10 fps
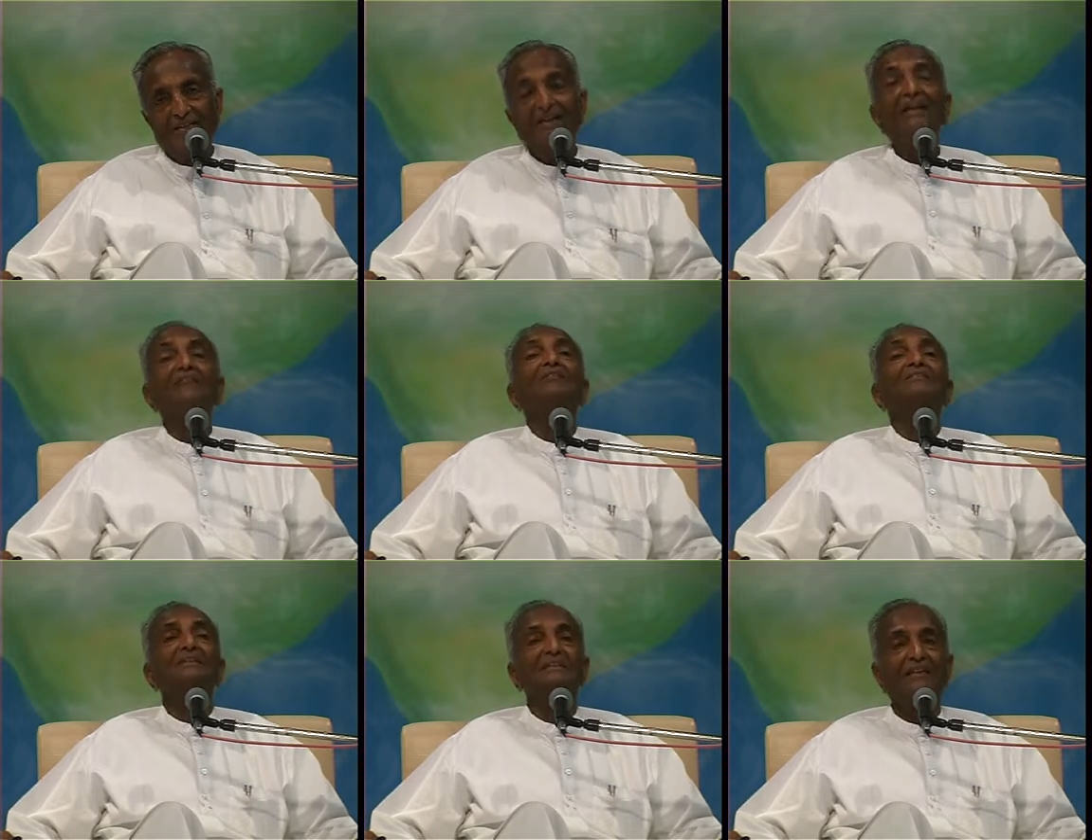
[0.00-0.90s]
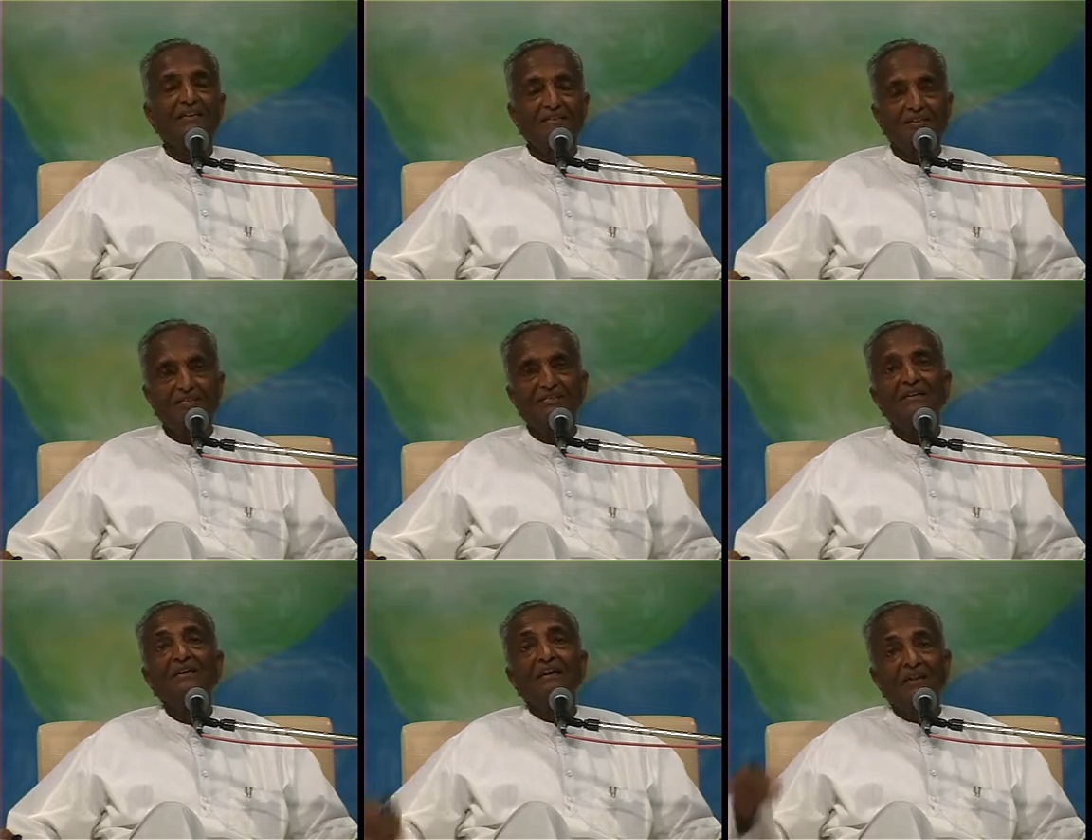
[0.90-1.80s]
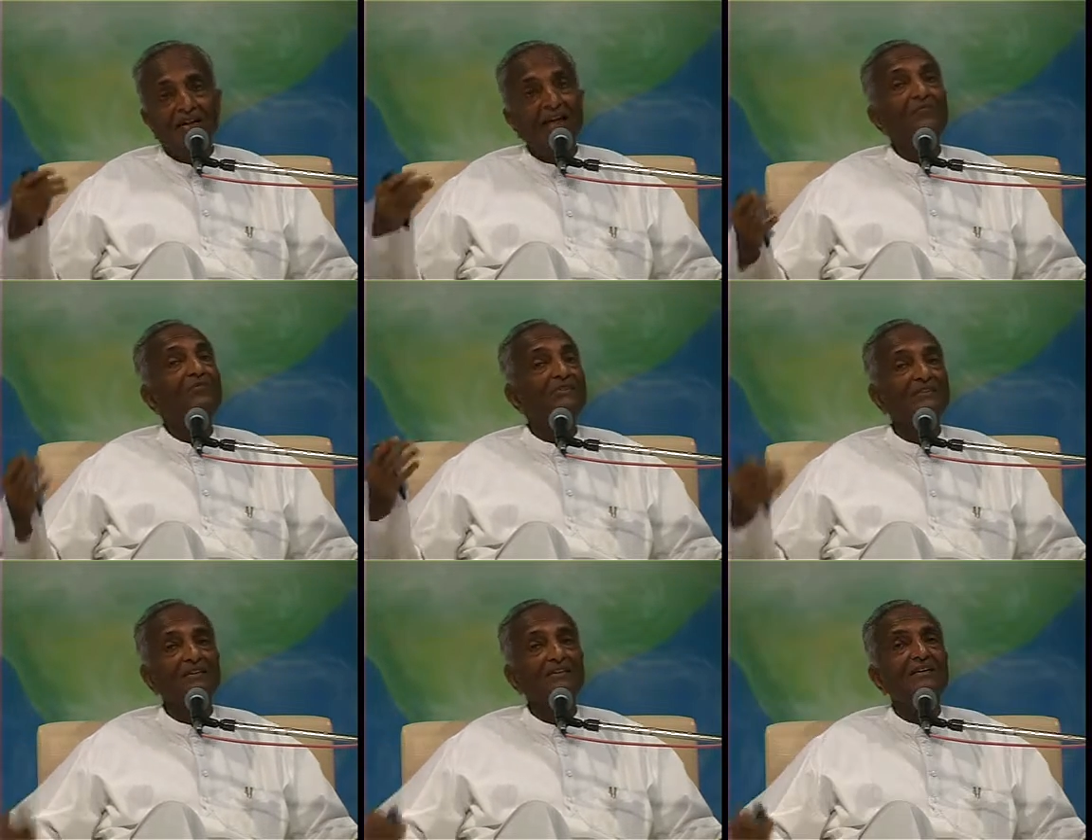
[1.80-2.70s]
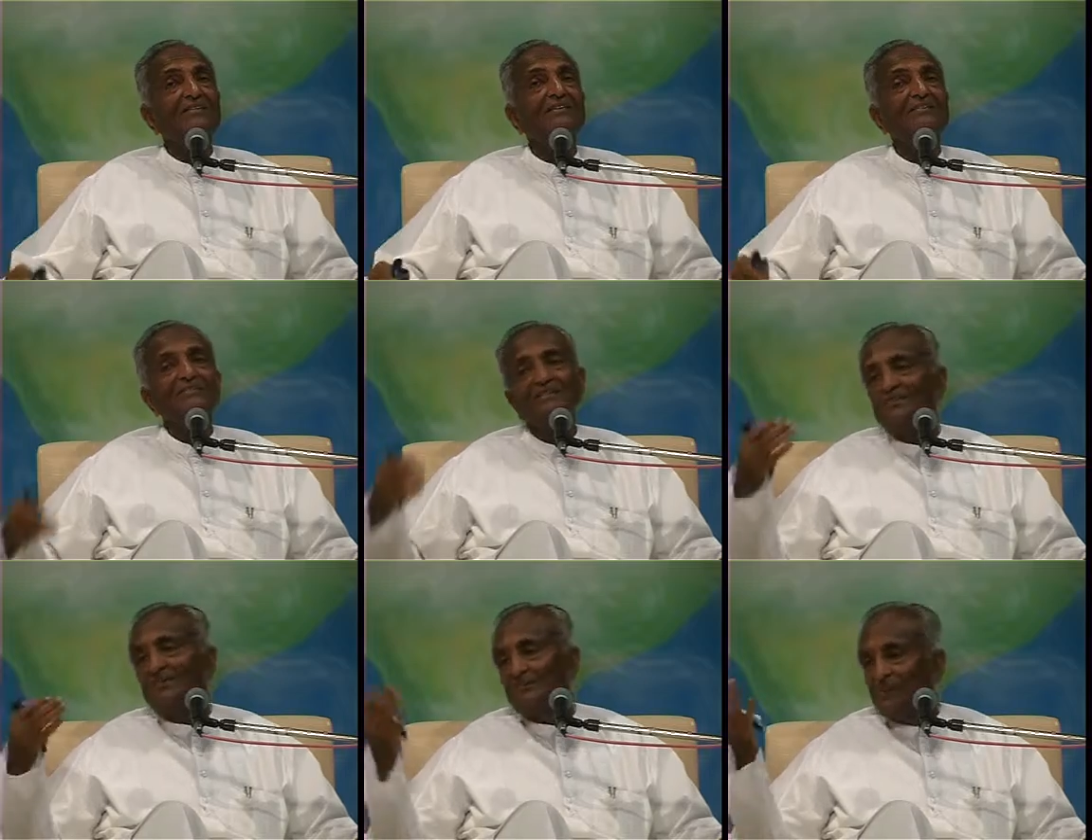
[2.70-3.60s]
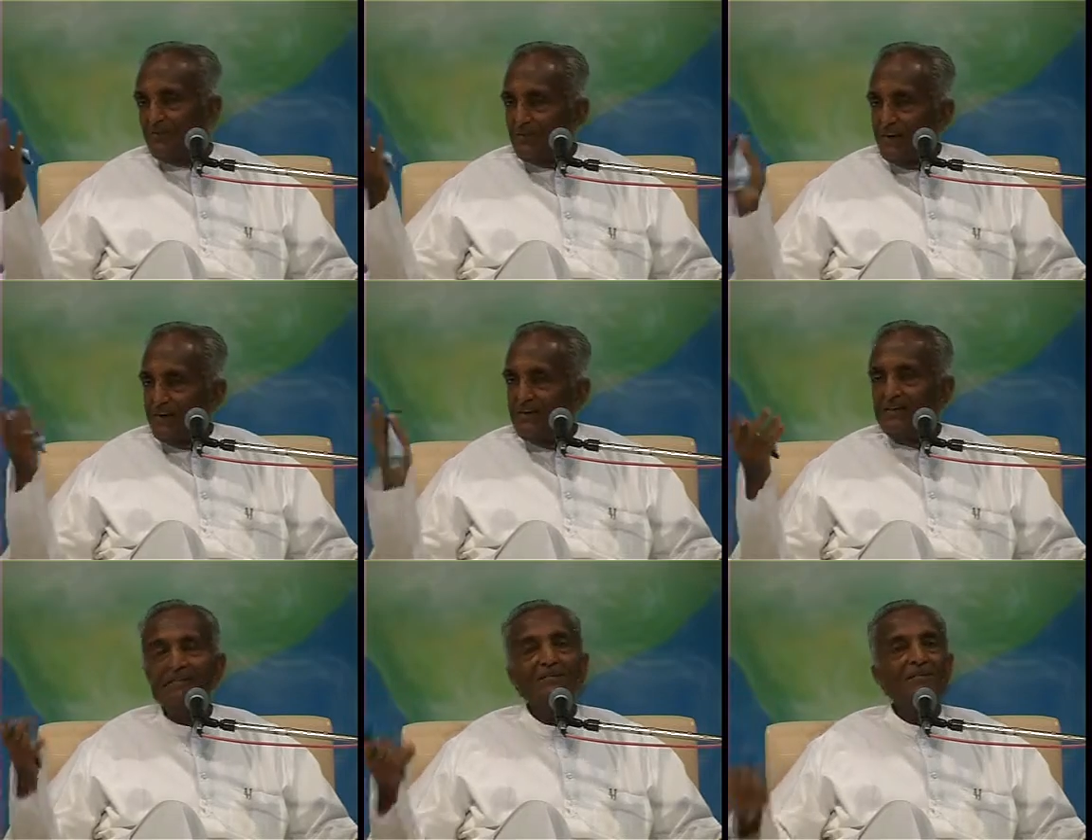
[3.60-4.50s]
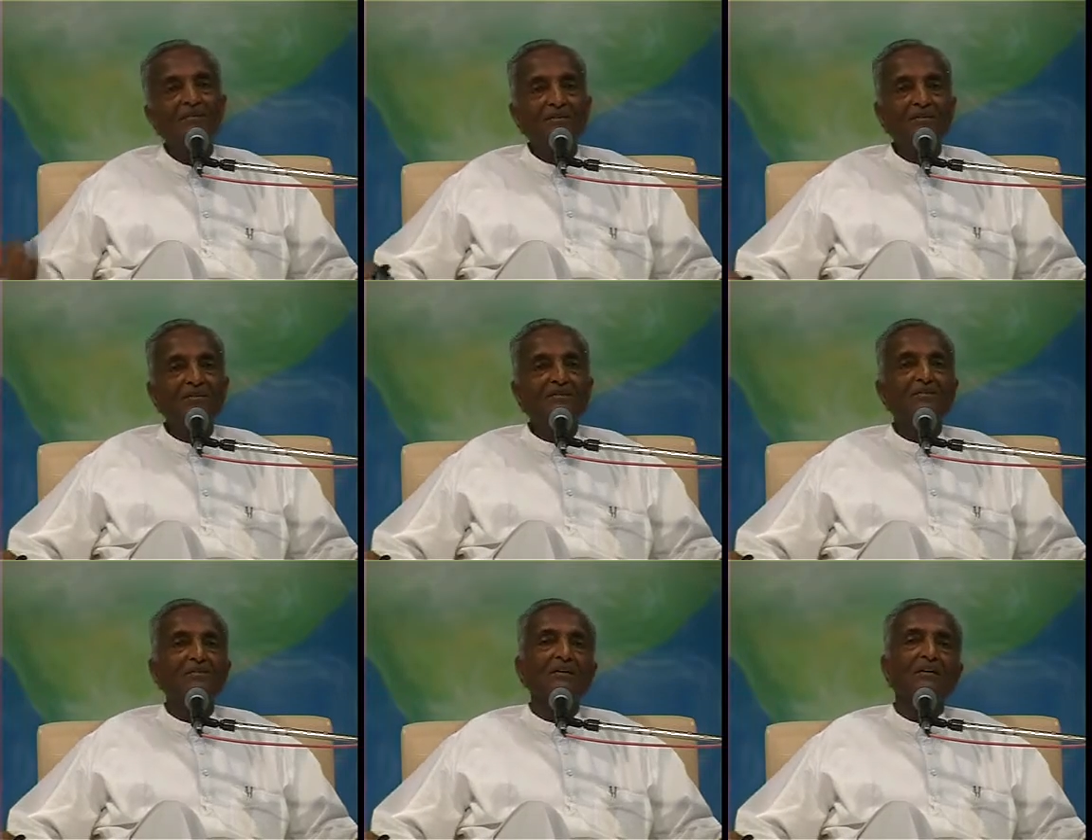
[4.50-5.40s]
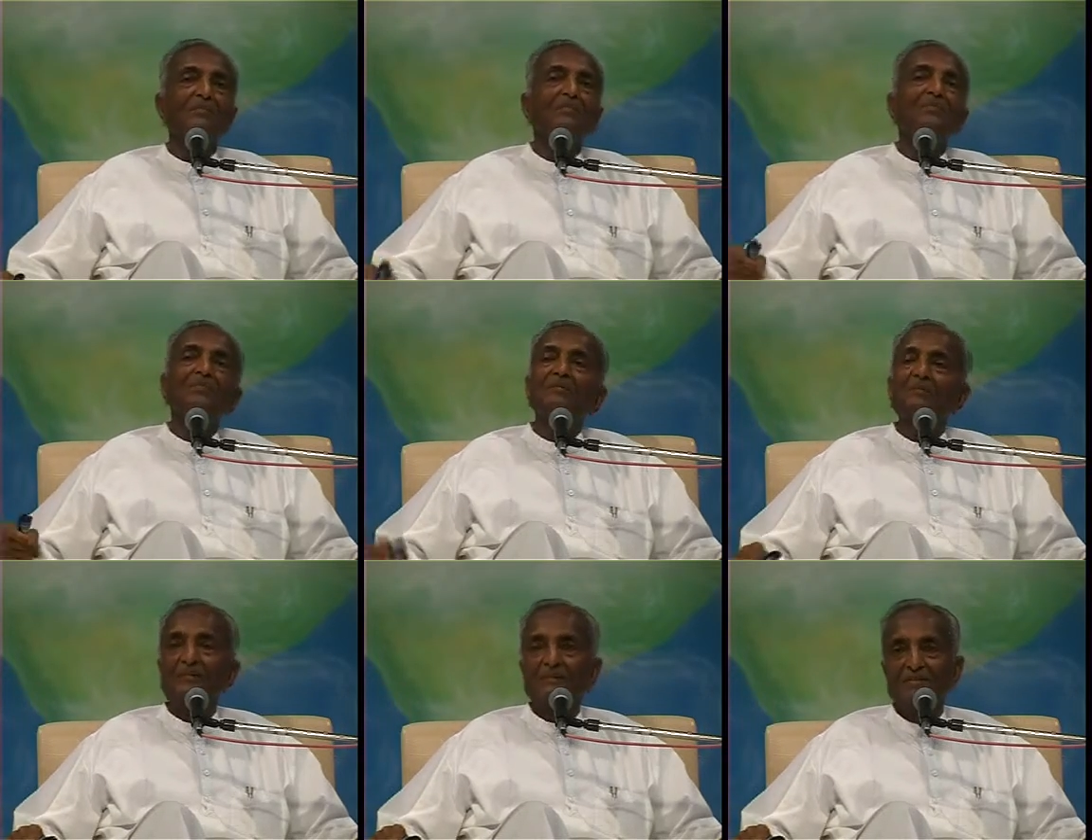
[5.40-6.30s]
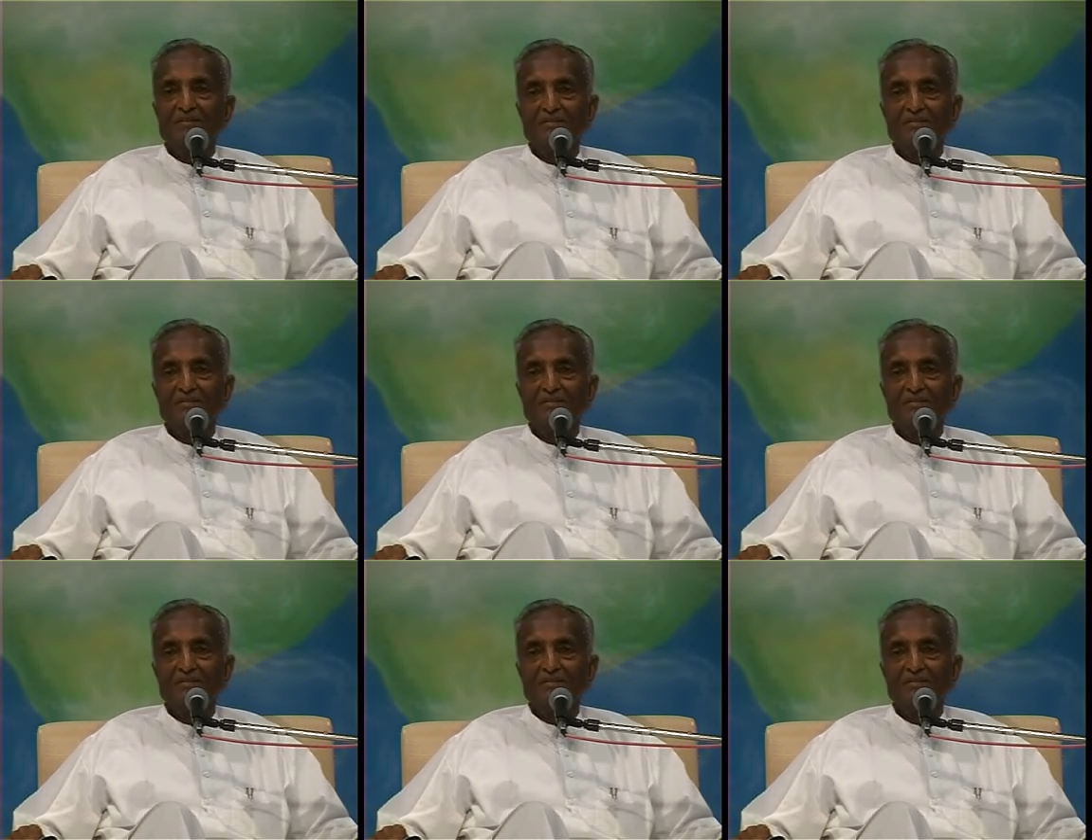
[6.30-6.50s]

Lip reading: A day was there like that, you see. A time was there like that, you see, when there were hardly a couple of people.